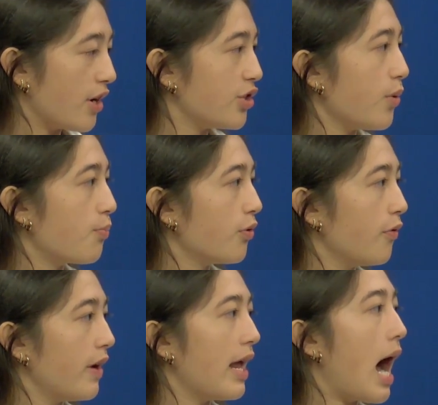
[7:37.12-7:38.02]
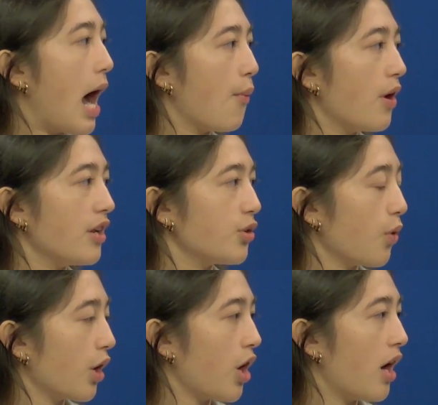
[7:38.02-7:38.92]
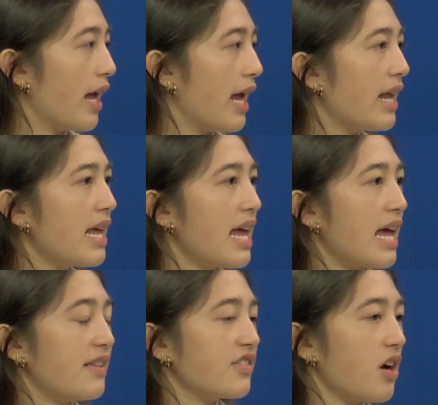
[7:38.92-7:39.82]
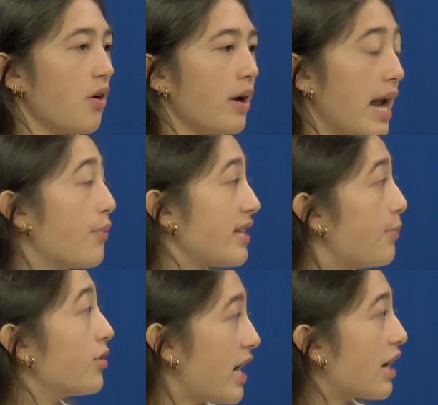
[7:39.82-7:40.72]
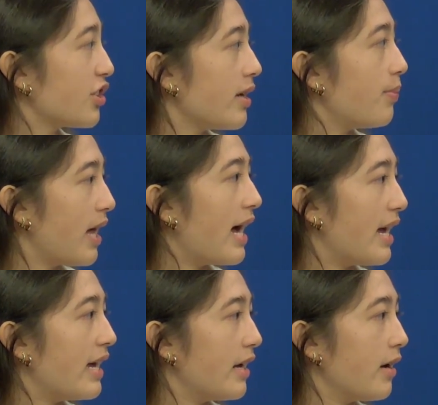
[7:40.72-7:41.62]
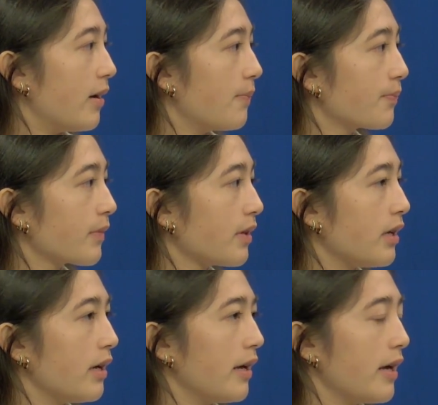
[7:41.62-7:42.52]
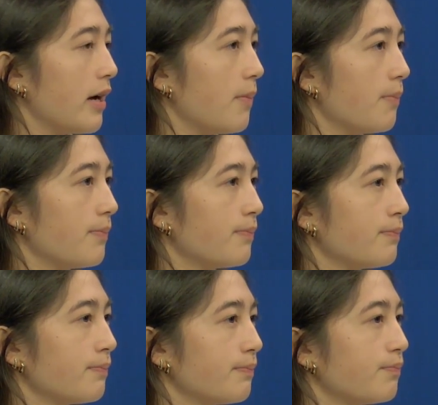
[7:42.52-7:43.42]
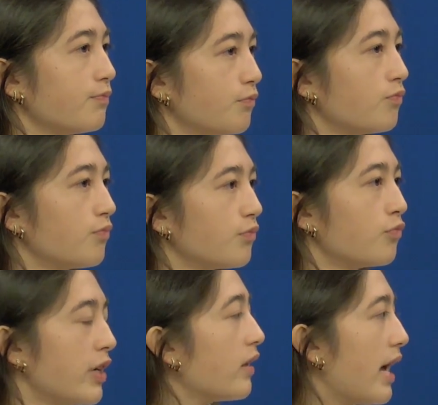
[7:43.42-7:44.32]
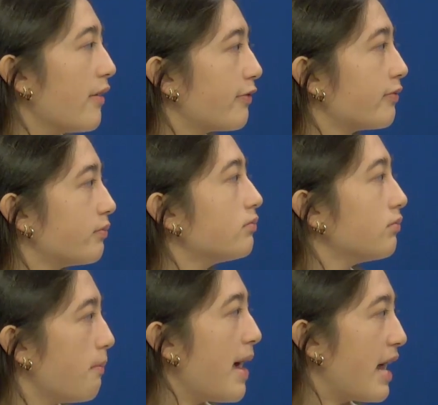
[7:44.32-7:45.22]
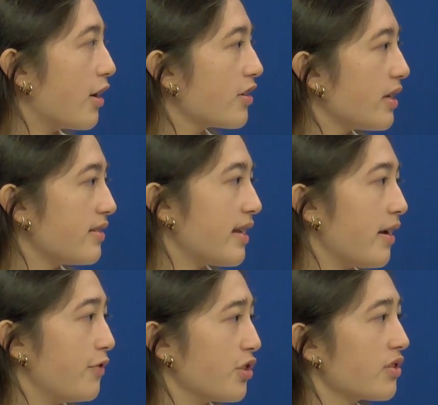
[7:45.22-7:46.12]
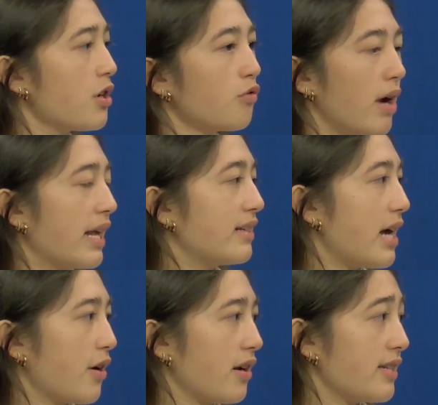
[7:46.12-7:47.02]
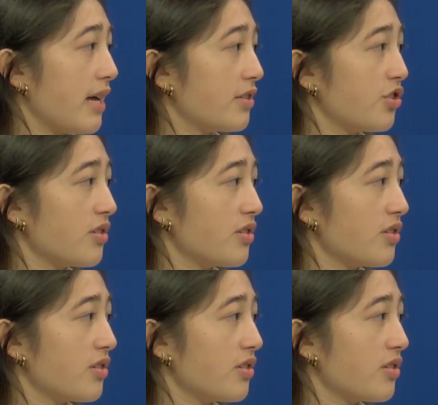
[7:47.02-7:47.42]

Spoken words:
improve it. I wanted to work on it, and I was able to actually apply it in a real life manner instead of just writing it down on a test just